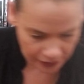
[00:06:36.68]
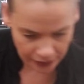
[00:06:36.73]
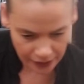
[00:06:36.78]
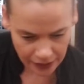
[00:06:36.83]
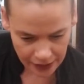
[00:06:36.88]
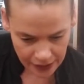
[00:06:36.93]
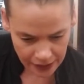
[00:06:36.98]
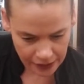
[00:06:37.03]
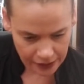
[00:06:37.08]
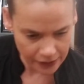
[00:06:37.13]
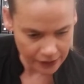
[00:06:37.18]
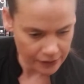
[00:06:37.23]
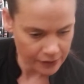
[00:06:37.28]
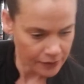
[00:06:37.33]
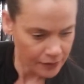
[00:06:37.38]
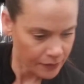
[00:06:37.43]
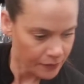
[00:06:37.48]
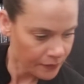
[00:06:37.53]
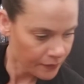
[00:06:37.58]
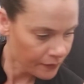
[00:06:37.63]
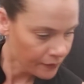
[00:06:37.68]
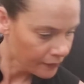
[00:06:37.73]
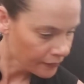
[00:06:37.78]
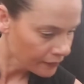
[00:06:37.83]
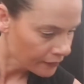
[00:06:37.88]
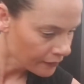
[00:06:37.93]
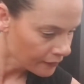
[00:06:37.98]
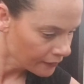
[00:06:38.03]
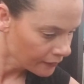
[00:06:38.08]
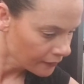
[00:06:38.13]
like
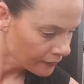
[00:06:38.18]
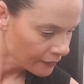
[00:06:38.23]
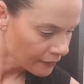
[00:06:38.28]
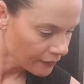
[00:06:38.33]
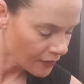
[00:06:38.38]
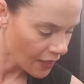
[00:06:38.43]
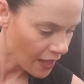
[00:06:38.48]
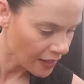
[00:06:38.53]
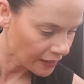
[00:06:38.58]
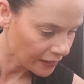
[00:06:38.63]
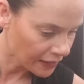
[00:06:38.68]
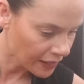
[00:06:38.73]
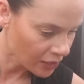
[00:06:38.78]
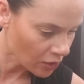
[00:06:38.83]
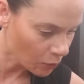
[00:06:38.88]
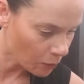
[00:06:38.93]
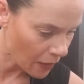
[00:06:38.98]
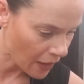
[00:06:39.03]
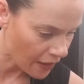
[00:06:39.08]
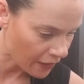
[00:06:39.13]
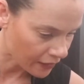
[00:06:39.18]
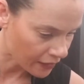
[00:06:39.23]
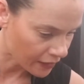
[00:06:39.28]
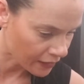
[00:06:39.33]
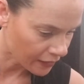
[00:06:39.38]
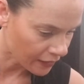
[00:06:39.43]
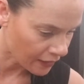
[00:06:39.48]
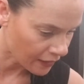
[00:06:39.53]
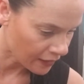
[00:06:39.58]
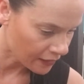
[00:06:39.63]
that little palette I
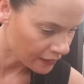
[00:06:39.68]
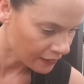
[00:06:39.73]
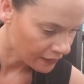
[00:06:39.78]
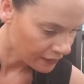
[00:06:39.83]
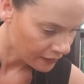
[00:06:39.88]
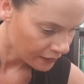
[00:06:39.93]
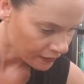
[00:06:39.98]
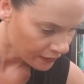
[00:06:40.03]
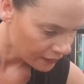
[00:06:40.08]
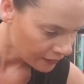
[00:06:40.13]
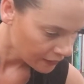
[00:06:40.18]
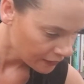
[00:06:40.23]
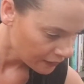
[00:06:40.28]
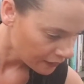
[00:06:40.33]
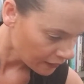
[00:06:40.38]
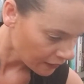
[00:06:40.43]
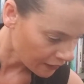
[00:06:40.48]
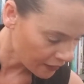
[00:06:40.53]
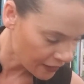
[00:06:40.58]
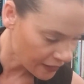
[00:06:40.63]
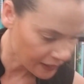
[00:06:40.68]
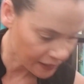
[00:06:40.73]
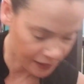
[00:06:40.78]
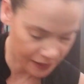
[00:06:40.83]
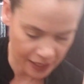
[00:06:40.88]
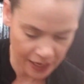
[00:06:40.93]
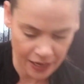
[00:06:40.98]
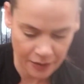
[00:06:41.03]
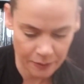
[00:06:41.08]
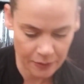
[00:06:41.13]
got. Are they the
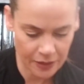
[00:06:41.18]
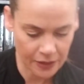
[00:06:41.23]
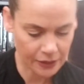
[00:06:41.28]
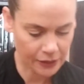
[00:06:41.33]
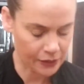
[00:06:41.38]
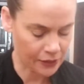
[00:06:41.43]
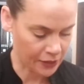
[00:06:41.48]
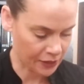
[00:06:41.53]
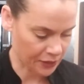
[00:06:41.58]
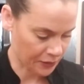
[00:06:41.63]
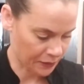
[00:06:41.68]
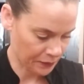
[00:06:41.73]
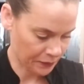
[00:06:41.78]
same? Let's look.